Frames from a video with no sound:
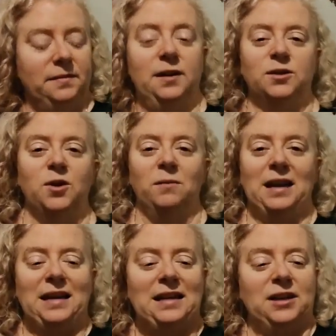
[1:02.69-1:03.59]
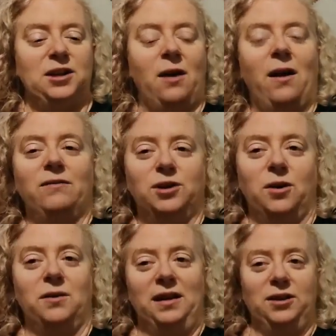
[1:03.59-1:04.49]
Because normally I take a shower after
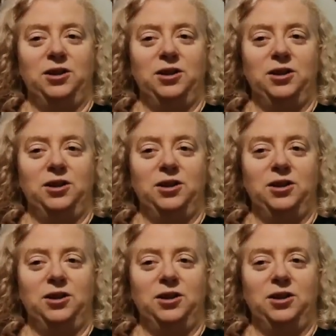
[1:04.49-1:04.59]
going to the